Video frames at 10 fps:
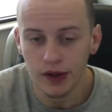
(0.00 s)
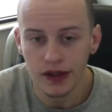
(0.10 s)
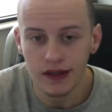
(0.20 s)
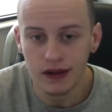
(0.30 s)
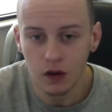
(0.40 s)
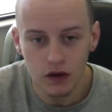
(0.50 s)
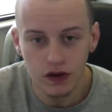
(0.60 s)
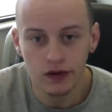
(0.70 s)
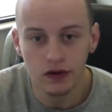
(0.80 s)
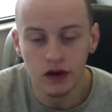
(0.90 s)
but this can
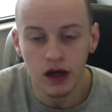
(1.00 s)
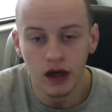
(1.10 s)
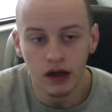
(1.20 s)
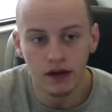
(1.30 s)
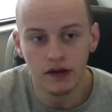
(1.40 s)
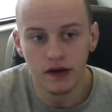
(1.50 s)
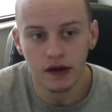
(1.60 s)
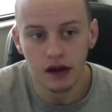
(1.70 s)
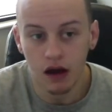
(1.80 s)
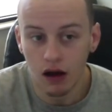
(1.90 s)
also this
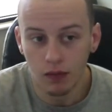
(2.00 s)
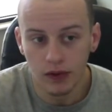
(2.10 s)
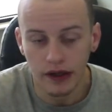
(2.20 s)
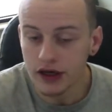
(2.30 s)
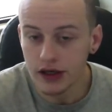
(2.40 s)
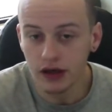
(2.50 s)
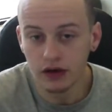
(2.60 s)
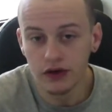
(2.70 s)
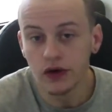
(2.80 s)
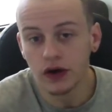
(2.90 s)
um, condition can
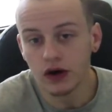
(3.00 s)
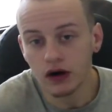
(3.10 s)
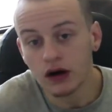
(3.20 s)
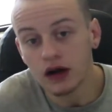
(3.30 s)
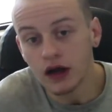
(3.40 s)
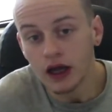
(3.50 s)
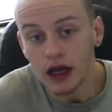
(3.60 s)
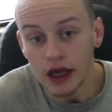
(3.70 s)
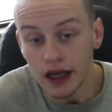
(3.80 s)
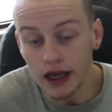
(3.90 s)
also occur
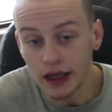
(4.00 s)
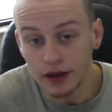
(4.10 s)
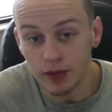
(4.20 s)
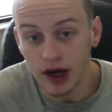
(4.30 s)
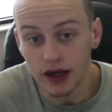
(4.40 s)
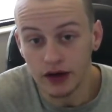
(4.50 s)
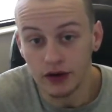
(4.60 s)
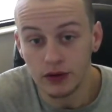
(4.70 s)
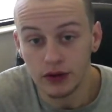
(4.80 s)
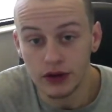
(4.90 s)
in the body
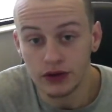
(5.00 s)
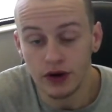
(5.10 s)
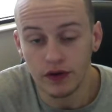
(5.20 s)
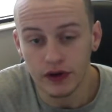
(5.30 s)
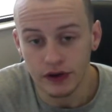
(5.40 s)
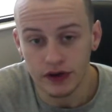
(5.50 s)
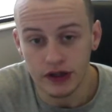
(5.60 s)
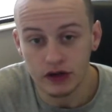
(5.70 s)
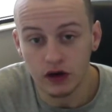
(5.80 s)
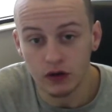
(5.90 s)
due to overexertion
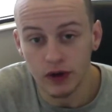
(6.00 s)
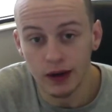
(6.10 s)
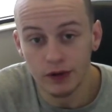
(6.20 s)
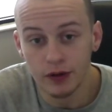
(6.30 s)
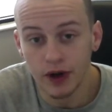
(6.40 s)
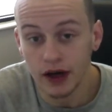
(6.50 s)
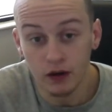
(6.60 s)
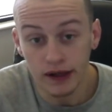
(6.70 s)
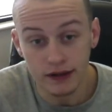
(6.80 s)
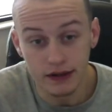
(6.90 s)
it's called
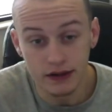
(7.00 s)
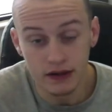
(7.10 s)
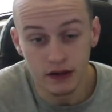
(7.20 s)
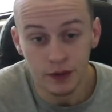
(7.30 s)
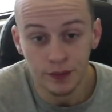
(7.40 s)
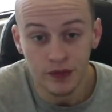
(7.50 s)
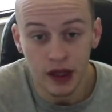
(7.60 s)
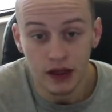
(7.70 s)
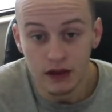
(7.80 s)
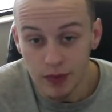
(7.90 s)
rhabdomyolysis
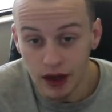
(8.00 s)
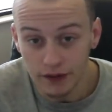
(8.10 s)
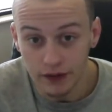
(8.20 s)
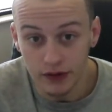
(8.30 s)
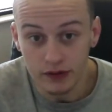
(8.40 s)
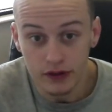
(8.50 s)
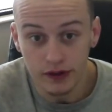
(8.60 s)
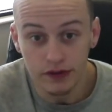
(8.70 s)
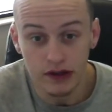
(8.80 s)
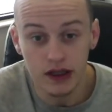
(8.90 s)
it's a mouthful and
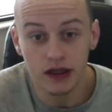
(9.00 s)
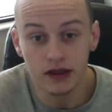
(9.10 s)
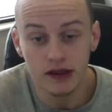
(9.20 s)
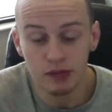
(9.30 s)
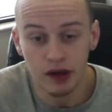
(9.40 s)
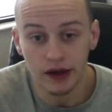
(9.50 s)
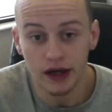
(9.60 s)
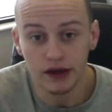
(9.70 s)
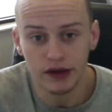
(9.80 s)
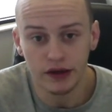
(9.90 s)
if you see it spelled
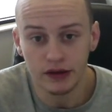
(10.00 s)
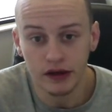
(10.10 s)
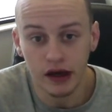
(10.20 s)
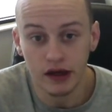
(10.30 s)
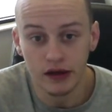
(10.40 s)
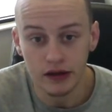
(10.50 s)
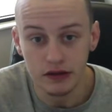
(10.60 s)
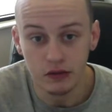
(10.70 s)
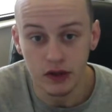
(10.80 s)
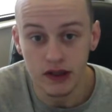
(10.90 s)
out you kind of
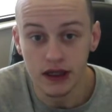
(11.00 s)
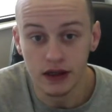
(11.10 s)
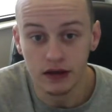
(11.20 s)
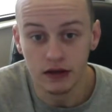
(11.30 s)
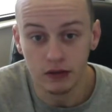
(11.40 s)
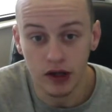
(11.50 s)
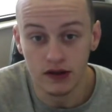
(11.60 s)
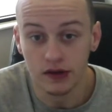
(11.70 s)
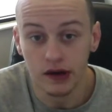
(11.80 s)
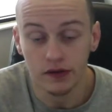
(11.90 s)
just want to say
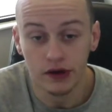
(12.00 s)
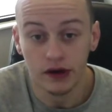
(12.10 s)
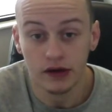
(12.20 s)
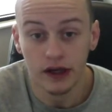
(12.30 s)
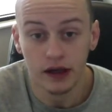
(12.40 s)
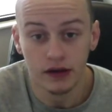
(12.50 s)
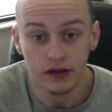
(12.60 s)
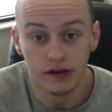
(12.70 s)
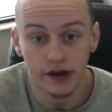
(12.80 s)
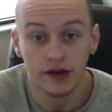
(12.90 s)
bless you after that because
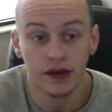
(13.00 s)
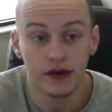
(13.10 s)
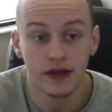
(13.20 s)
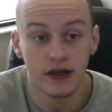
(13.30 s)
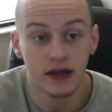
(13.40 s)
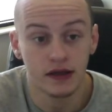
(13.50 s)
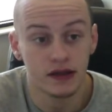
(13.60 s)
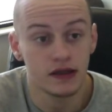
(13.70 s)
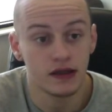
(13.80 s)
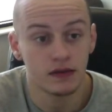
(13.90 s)
you definitely sne-
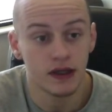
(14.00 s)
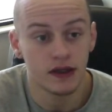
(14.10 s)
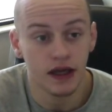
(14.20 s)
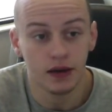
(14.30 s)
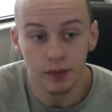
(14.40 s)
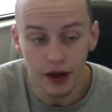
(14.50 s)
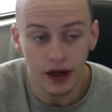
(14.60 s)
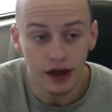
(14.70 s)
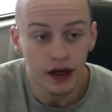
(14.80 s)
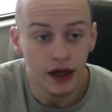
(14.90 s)
sneezed when they said it
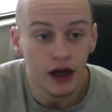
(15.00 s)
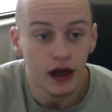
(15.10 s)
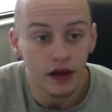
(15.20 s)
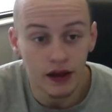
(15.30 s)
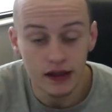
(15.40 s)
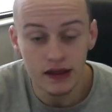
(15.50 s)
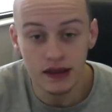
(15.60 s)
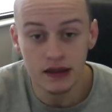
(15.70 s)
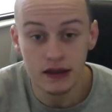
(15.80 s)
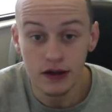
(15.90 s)
but this
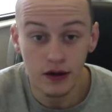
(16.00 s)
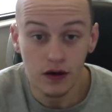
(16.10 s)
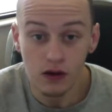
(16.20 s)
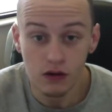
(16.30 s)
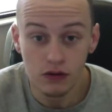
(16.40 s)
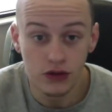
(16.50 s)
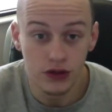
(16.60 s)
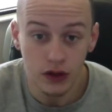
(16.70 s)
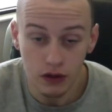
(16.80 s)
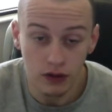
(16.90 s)
is no
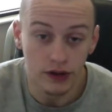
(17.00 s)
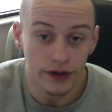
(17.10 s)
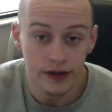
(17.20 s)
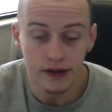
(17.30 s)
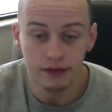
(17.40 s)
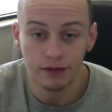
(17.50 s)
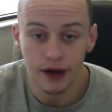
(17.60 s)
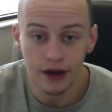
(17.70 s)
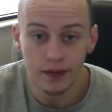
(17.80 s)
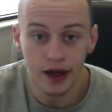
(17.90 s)
joke this is
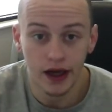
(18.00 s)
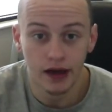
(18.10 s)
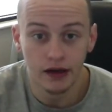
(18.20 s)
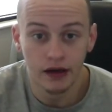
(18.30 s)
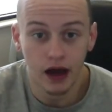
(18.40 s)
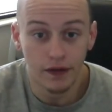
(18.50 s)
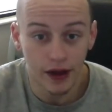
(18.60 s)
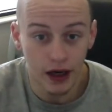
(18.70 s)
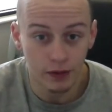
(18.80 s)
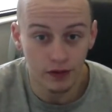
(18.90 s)
very bad i've
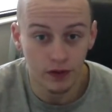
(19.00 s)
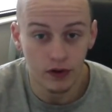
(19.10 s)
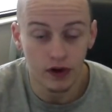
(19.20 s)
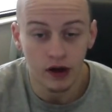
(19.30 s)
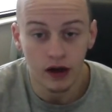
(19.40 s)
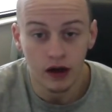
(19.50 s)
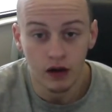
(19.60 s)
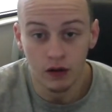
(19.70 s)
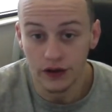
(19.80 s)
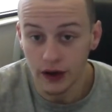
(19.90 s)
had it before
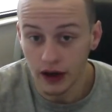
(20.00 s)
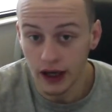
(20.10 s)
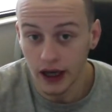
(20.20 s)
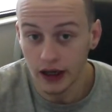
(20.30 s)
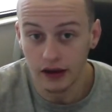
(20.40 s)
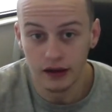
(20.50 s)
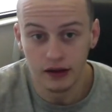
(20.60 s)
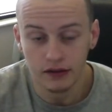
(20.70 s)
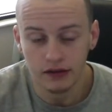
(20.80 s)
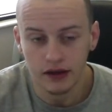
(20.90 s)
or thought I had it, and
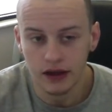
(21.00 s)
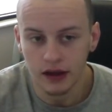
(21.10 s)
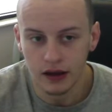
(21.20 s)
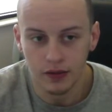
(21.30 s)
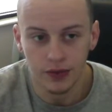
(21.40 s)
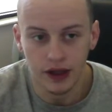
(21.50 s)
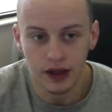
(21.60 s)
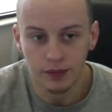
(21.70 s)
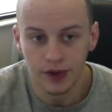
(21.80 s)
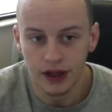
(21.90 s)
then it ended up
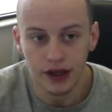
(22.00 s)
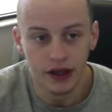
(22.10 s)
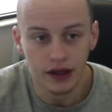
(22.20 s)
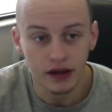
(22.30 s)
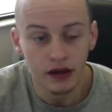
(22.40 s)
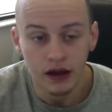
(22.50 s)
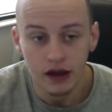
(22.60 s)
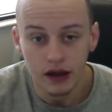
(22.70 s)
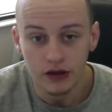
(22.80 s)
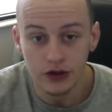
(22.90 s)
being, but they
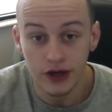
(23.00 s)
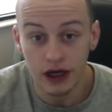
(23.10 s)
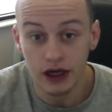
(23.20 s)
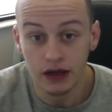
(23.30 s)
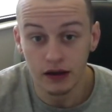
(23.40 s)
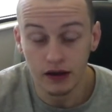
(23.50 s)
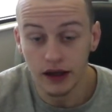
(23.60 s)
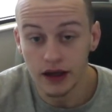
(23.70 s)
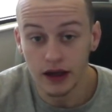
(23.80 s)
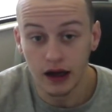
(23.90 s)
treated it
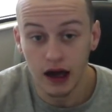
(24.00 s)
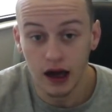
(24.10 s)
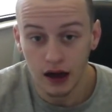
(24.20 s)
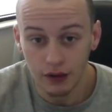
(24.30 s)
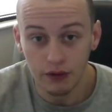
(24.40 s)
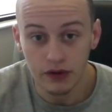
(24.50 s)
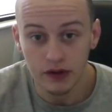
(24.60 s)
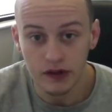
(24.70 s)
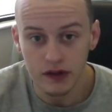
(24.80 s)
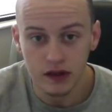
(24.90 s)
like I
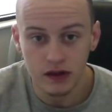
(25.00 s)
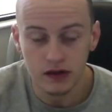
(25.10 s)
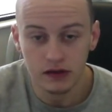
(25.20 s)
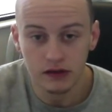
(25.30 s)
was